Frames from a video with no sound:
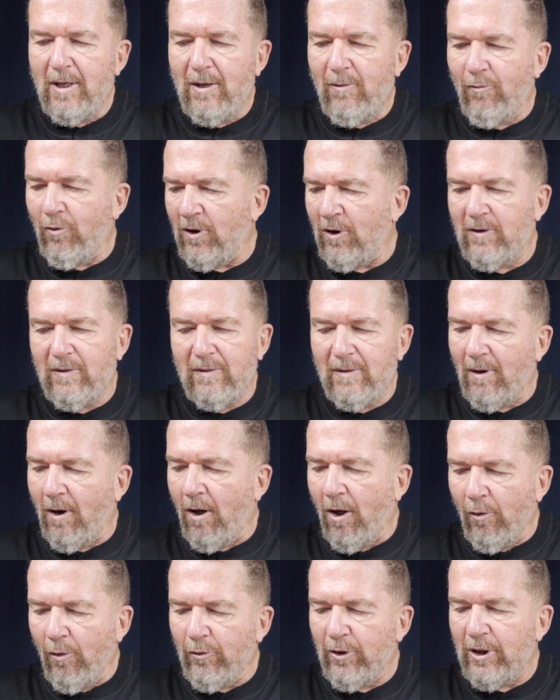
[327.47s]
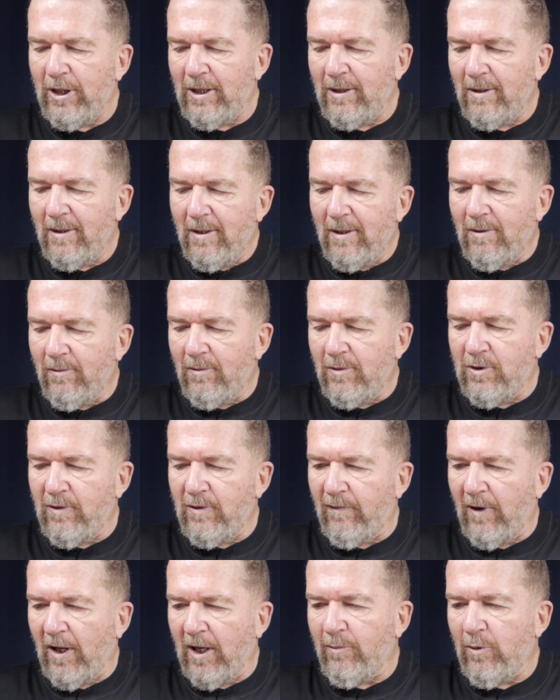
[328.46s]
with already
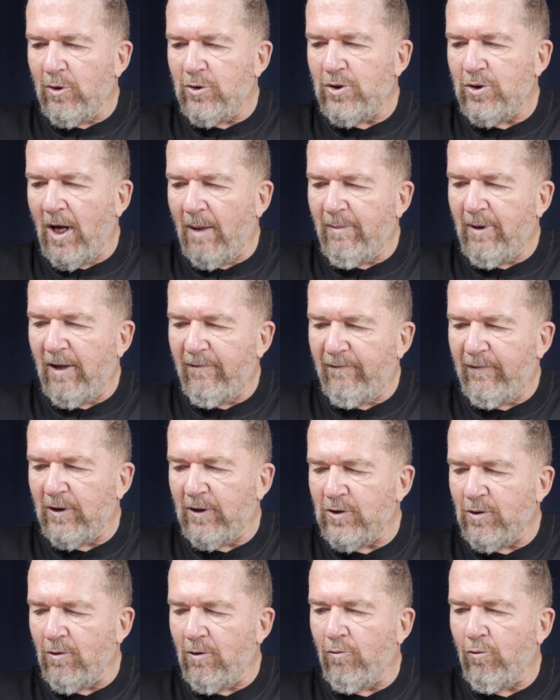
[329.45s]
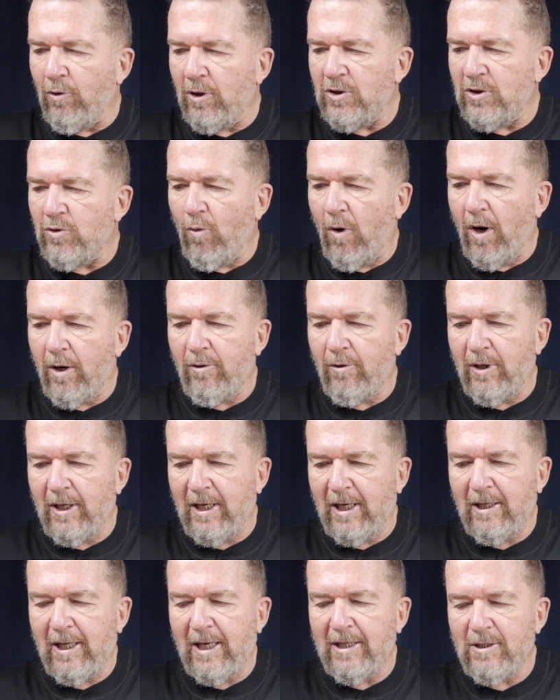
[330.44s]
developer stop bath fixer and rinse water
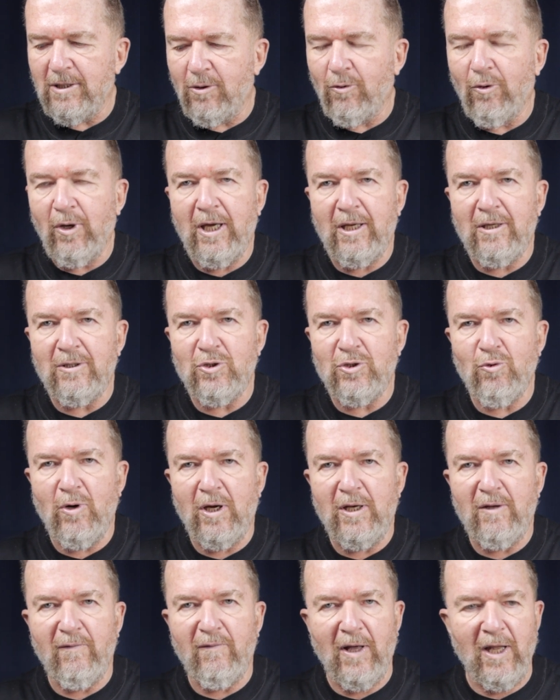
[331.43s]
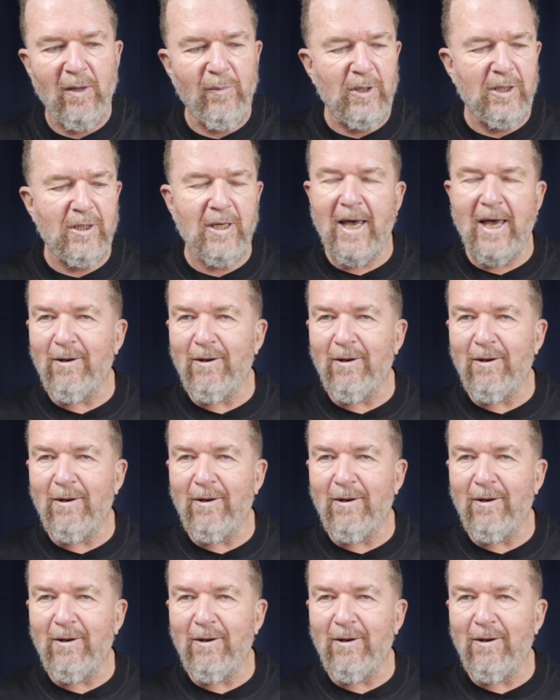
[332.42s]
and I'd like to go ahead and try developing it.